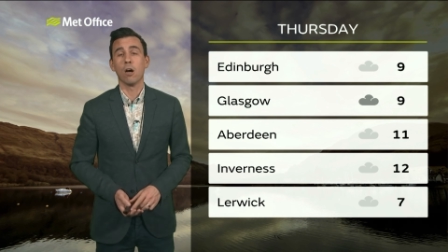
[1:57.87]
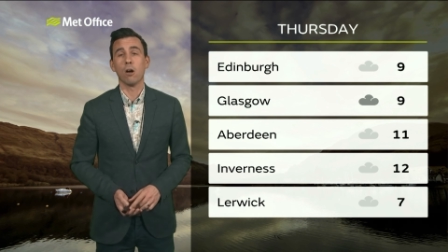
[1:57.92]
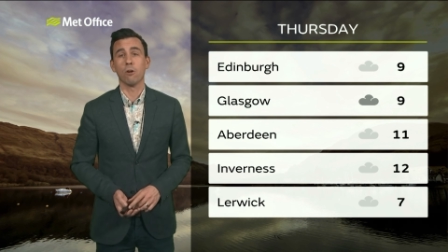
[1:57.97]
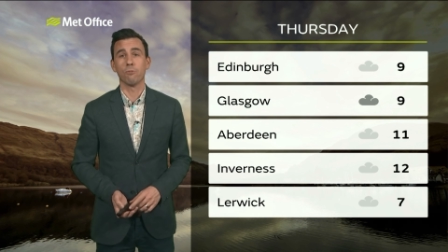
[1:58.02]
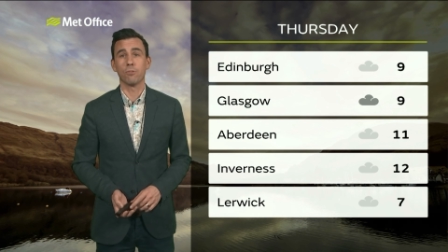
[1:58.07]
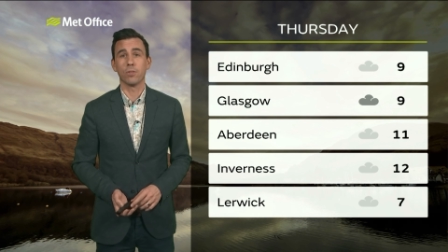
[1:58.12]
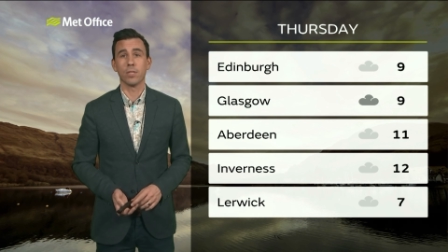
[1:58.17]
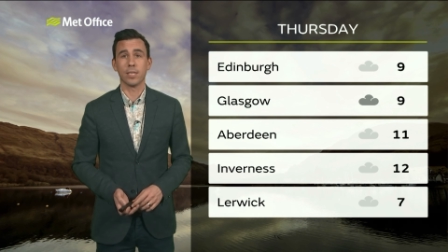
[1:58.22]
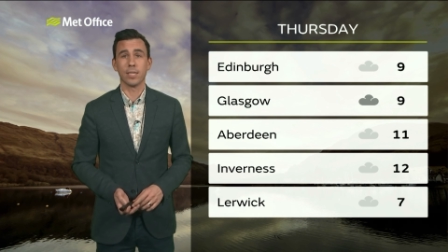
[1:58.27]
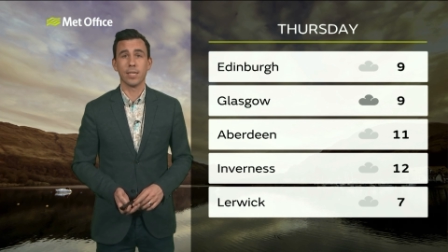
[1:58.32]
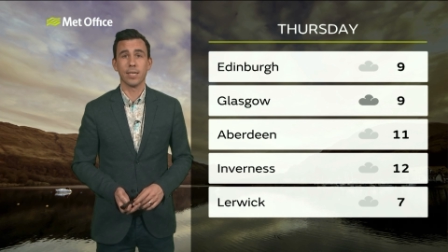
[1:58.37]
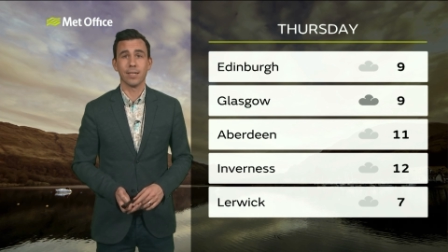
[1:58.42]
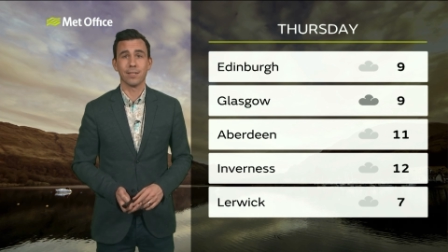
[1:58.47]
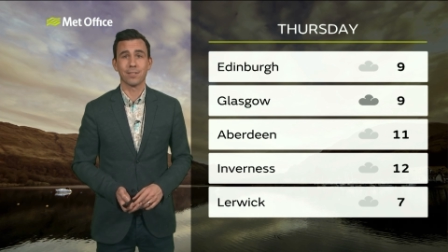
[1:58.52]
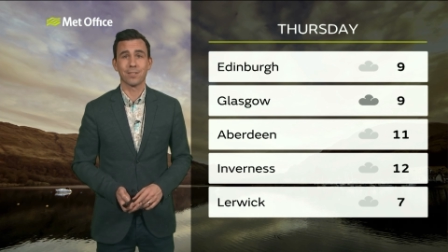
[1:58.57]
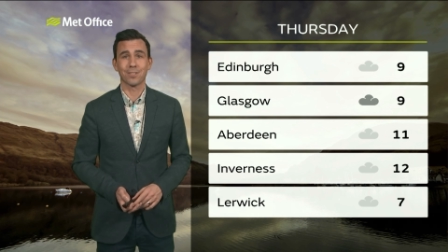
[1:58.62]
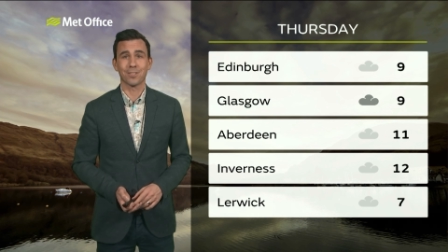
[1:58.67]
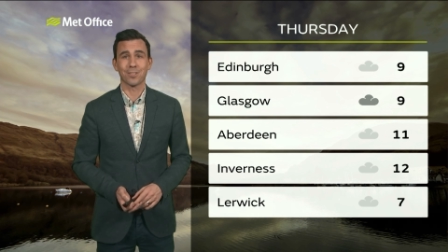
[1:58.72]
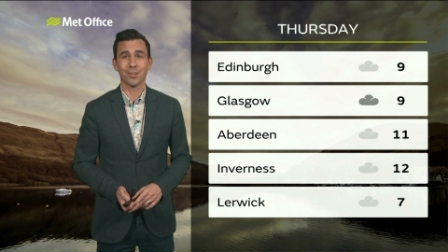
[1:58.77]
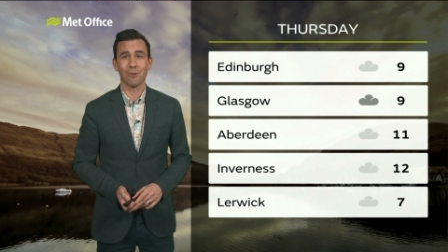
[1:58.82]
of the year
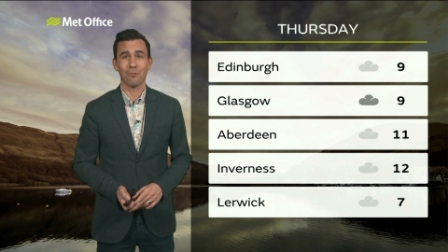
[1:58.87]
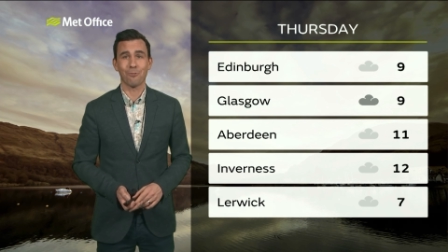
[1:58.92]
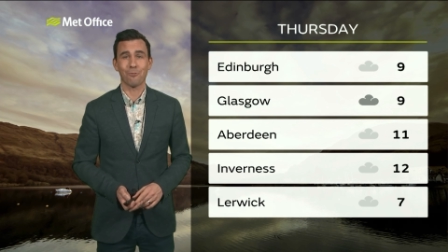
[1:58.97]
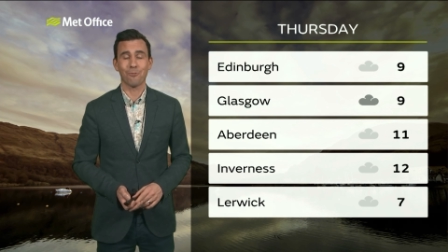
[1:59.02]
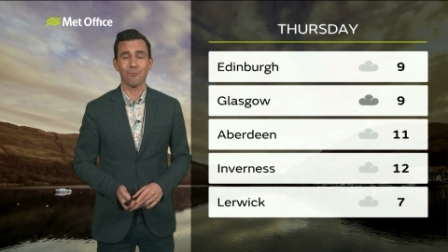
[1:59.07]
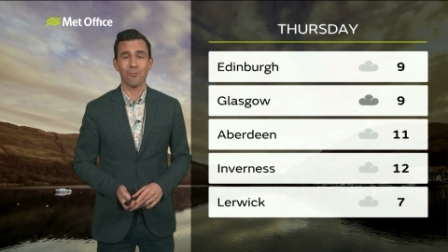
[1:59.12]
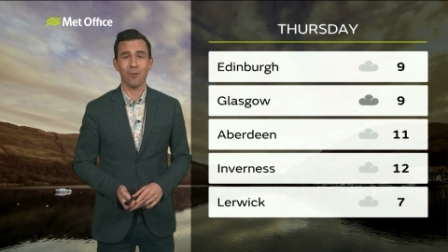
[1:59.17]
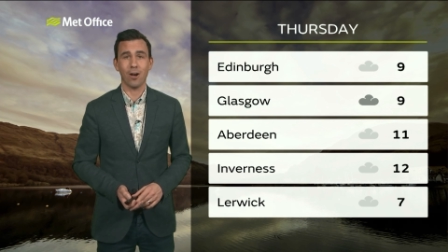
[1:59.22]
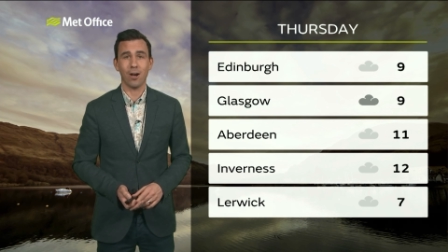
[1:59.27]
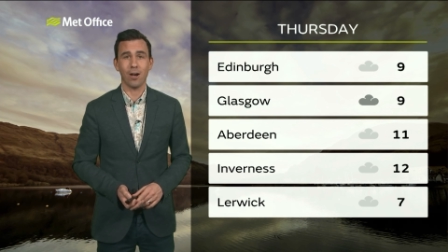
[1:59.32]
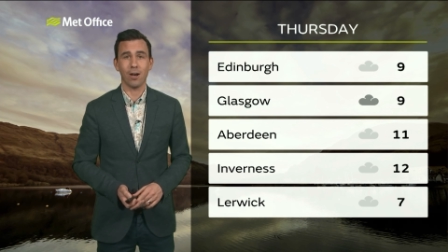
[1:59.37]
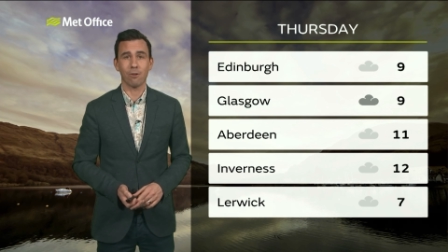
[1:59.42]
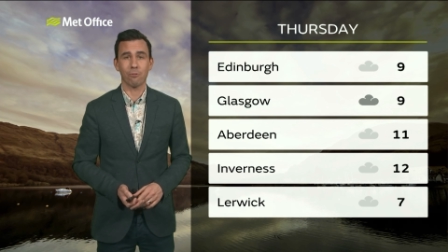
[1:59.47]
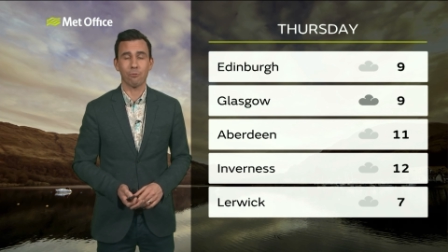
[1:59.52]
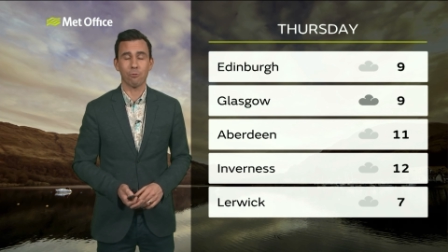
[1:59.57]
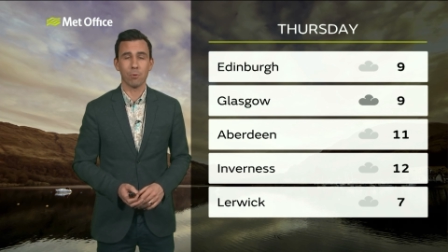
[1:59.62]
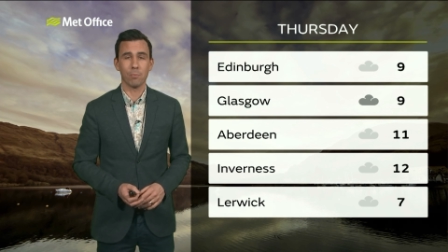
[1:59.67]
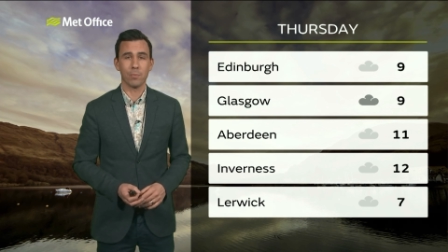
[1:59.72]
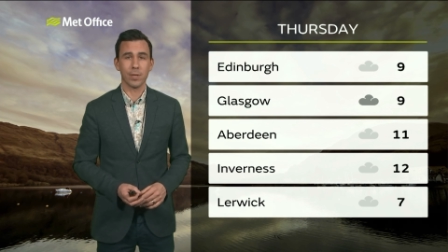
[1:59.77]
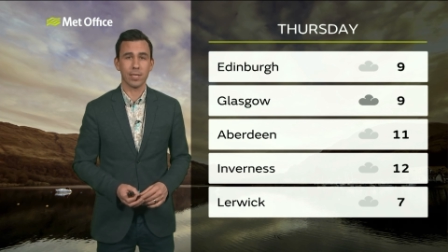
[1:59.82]
so far
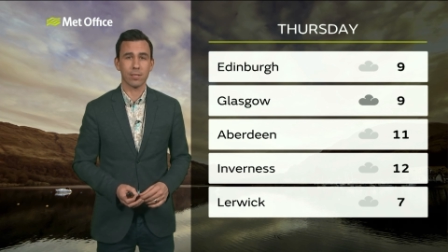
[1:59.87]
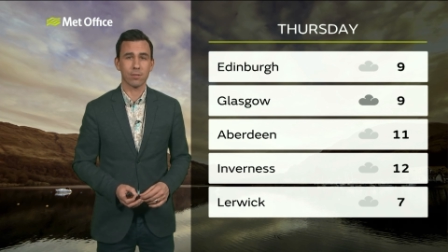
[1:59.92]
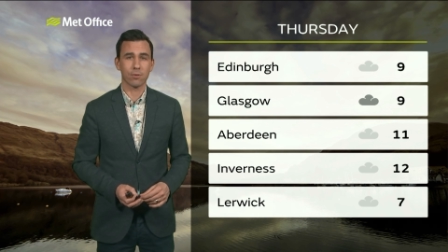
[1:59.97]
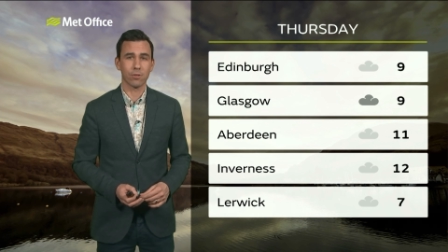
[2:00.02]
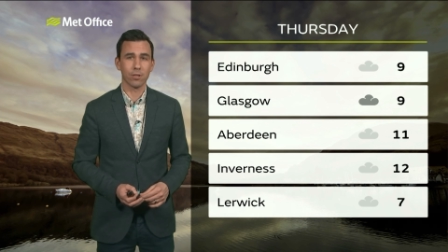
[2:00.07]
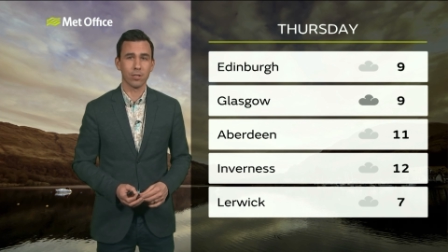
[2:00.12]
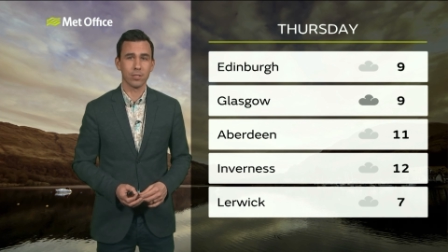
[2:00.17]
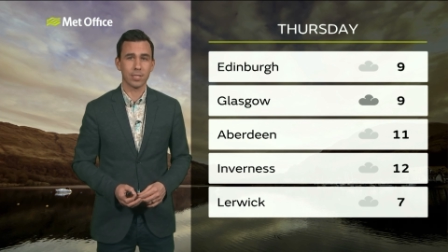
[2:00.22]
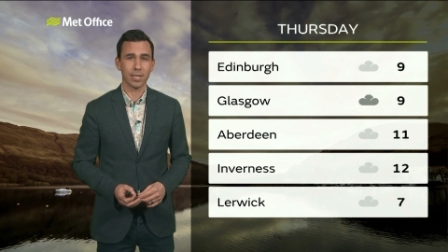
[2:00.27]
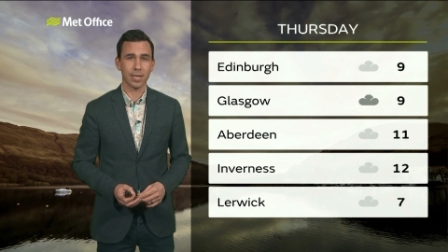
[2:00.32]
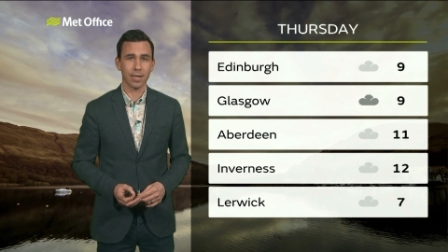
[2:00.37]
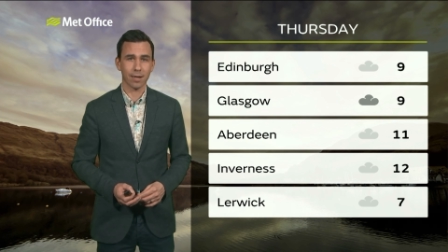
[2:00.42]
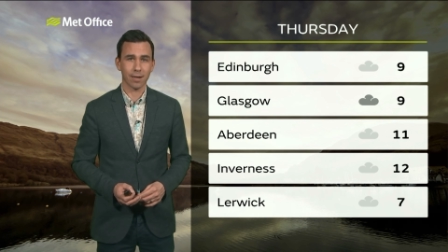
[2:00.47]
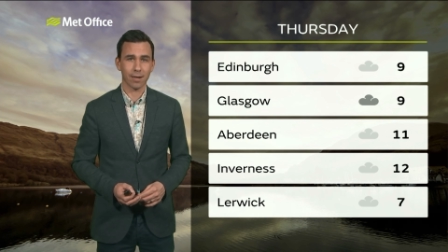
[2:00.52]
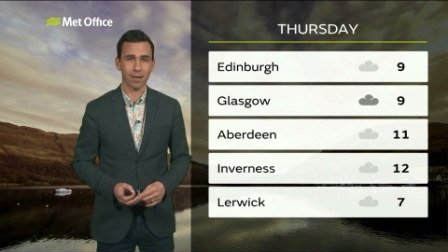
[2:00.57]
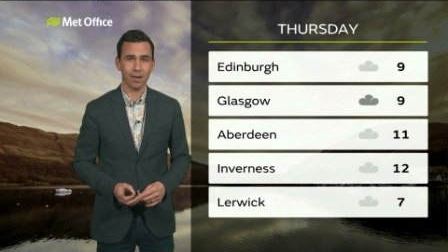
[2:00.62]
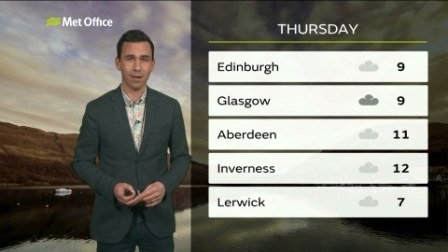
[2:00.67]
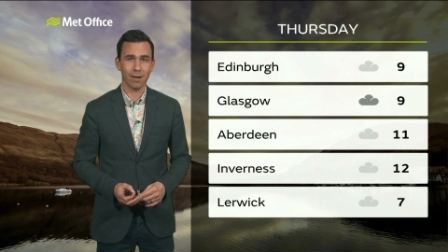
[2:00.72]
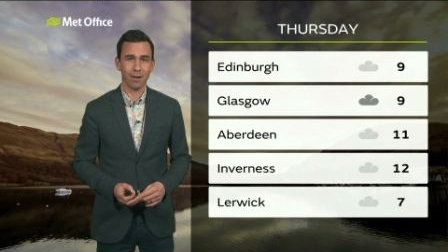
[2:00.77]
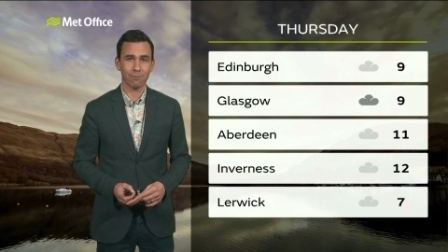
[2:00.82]
if we beat
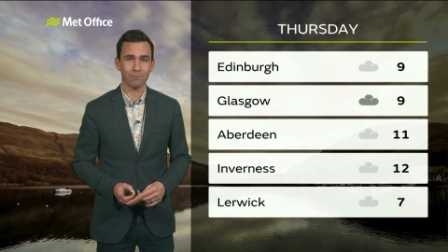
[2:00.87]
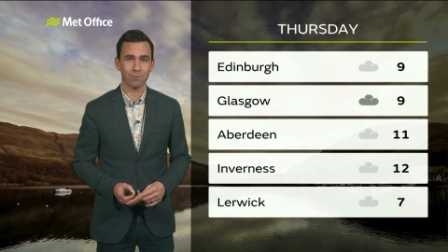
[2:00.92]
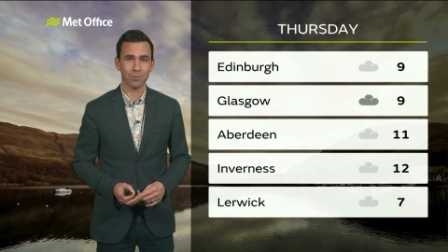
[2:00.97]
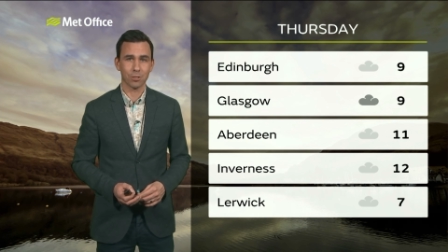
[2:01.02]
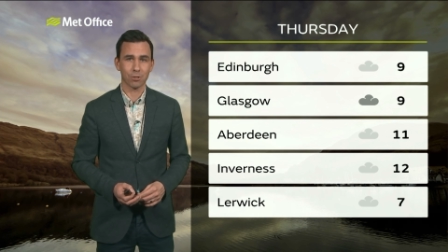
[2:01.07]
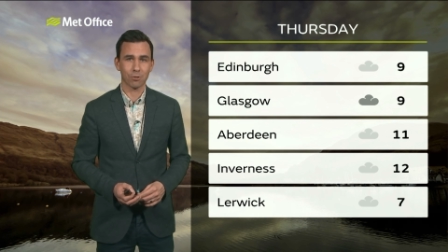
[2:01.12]
13.5